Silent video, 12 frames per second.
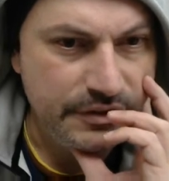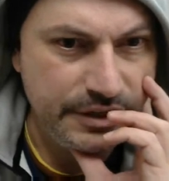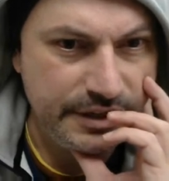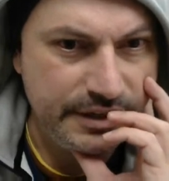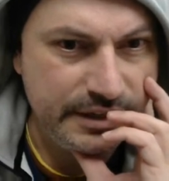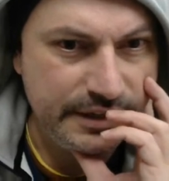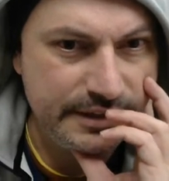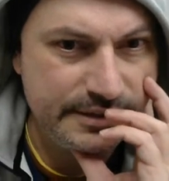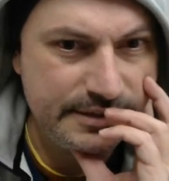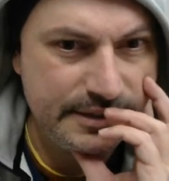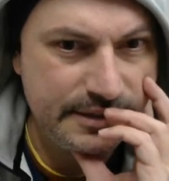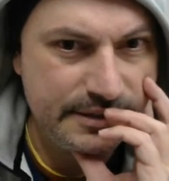you can clearly
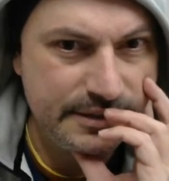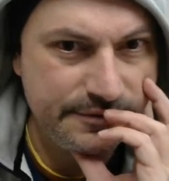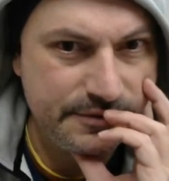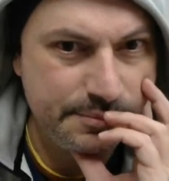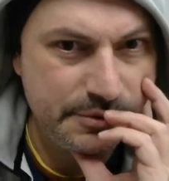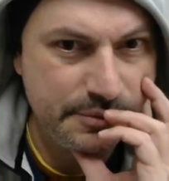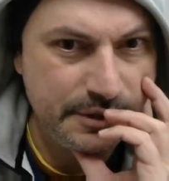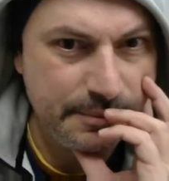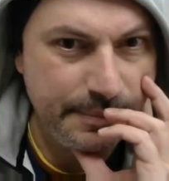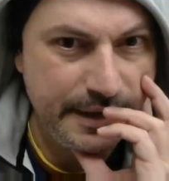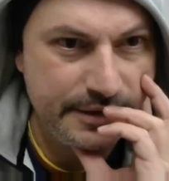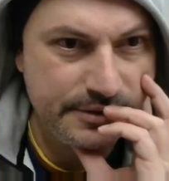see the difference between a
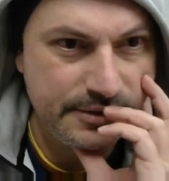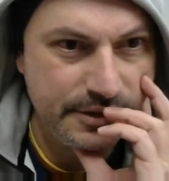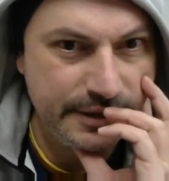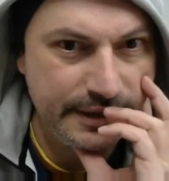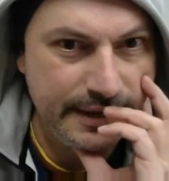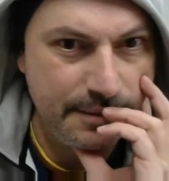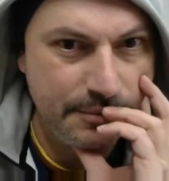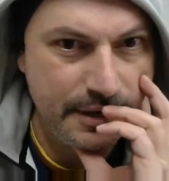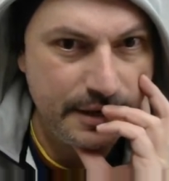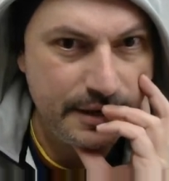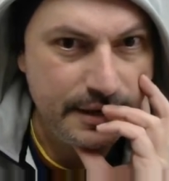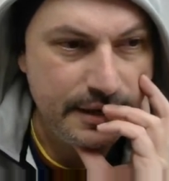Panasonic
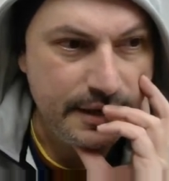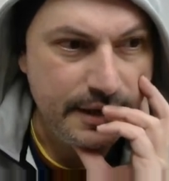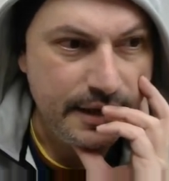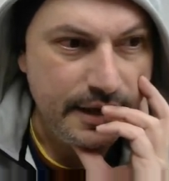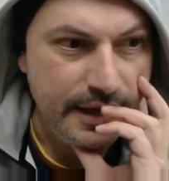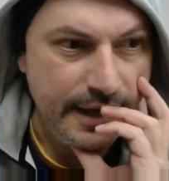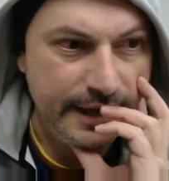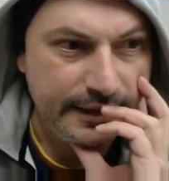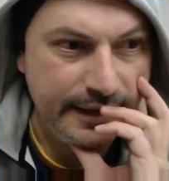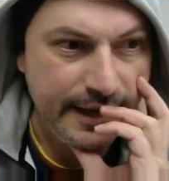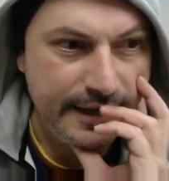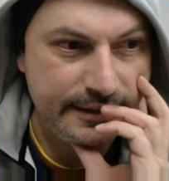camera and a
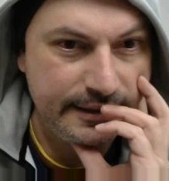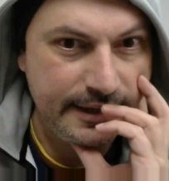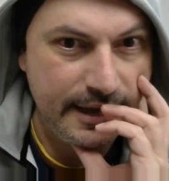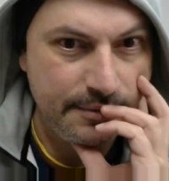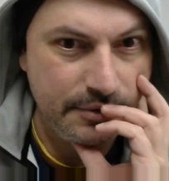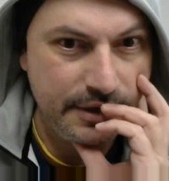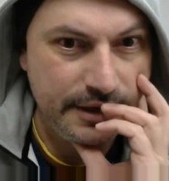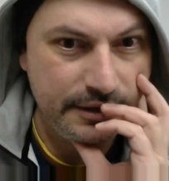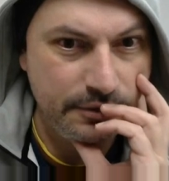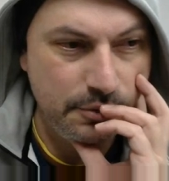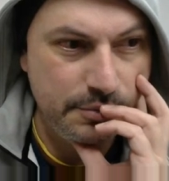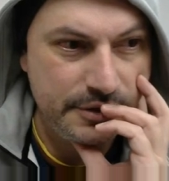Canon camera, are
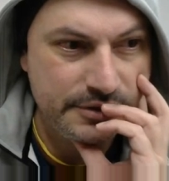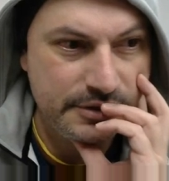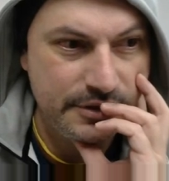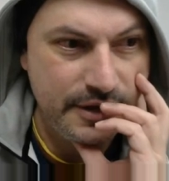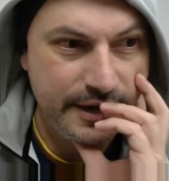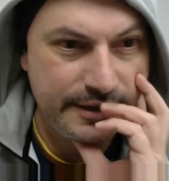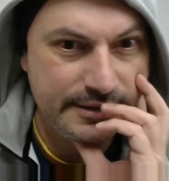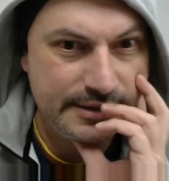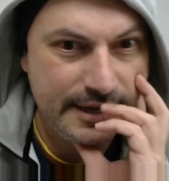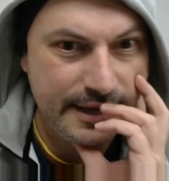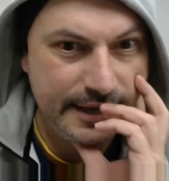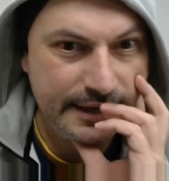almost night and
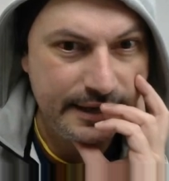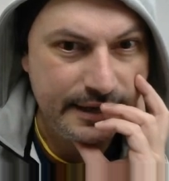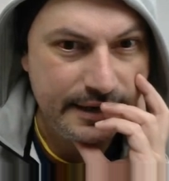day.